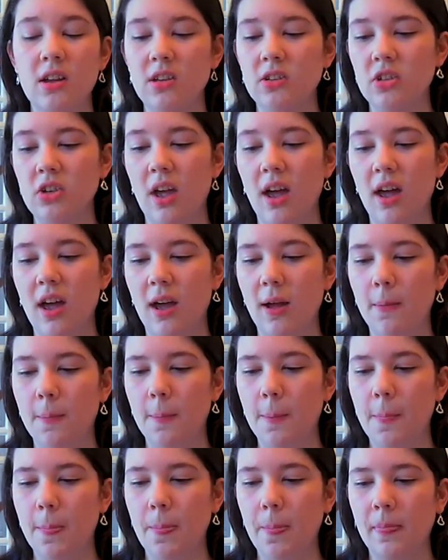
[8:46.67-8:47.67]

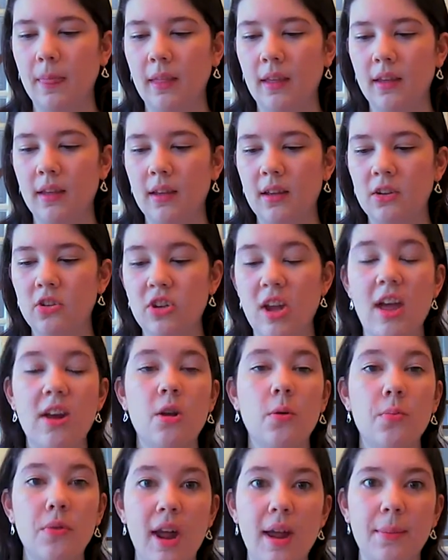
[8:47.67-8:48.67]

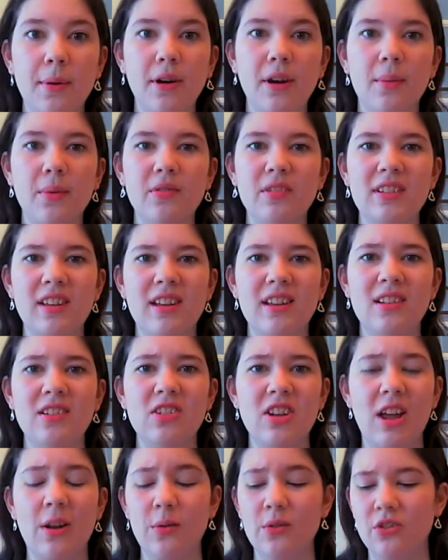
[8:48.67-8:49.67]
Shadow Primer. I almost said
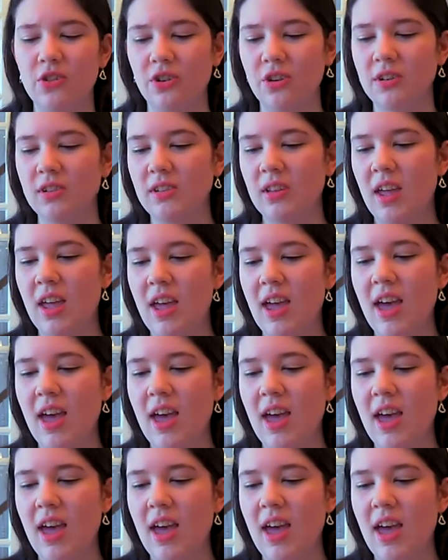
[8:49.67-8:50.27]
Shadow Insurance.